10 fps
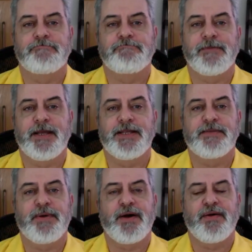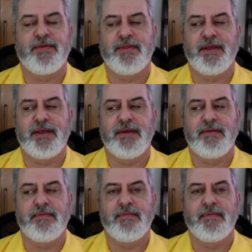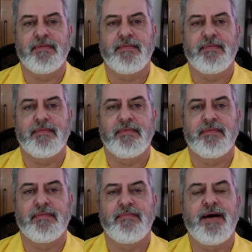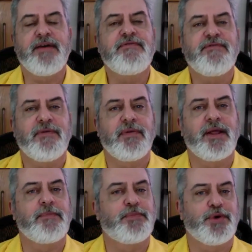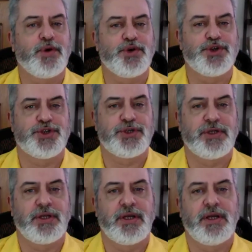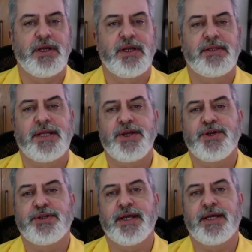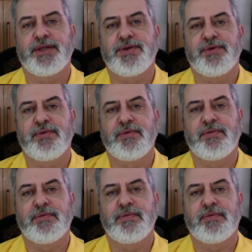It is about the mindful approach that you take to